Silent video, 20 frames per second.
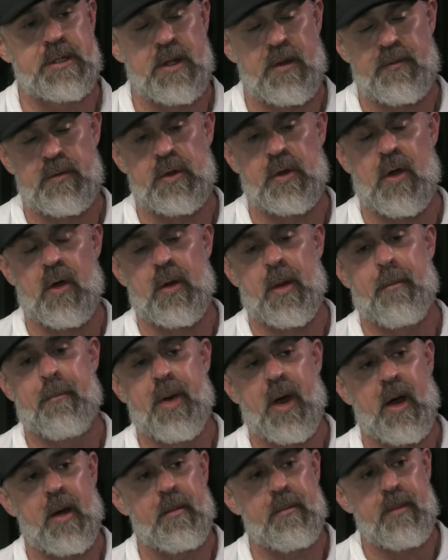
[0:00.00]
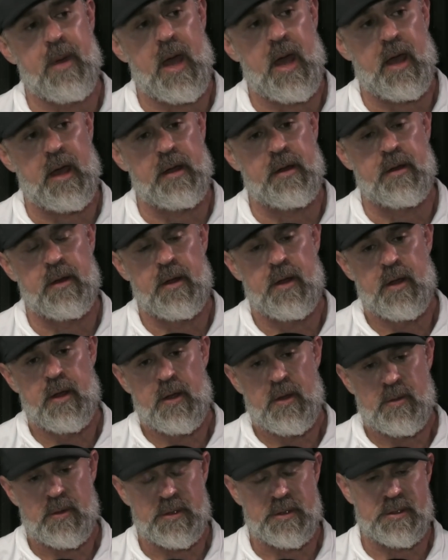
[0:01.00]
if you go to PubMed,
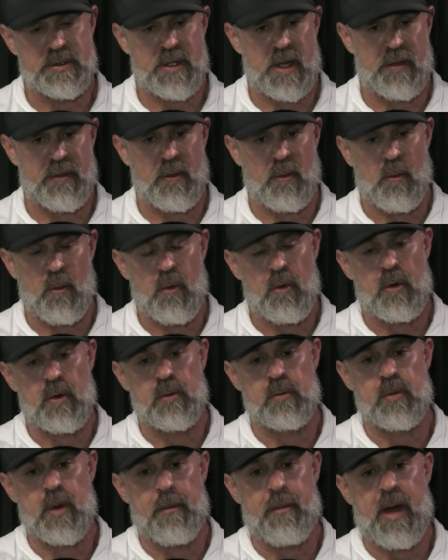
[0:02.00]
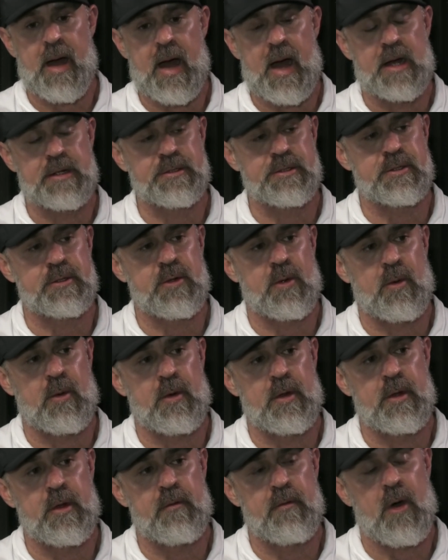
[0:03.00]
which is like the world
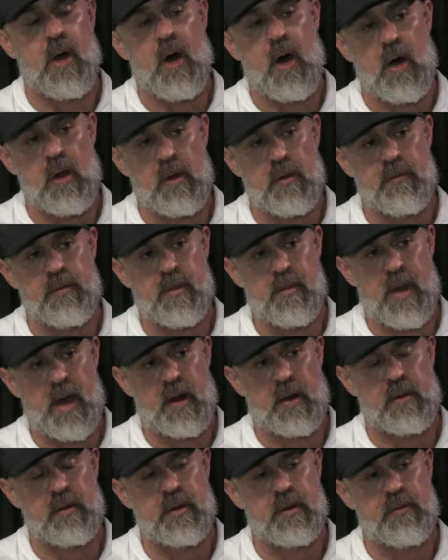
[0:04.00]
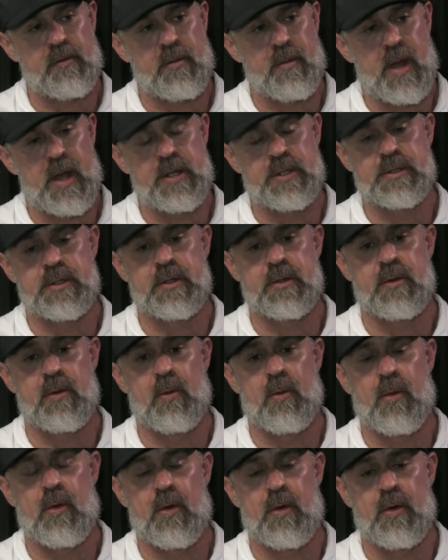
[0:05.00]
repository of all of the medical information in the
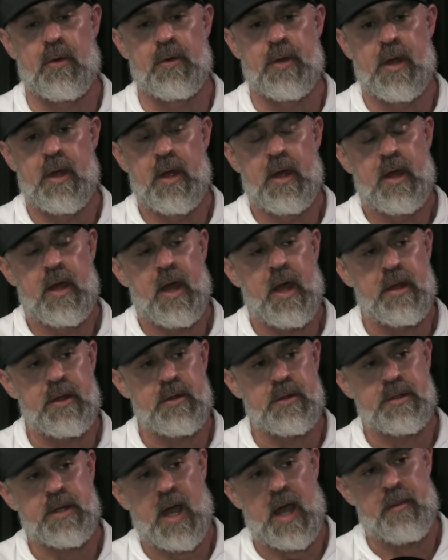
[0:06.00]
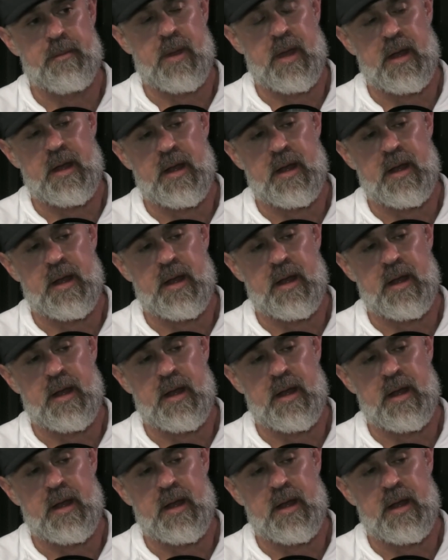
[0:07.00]
world, and you type in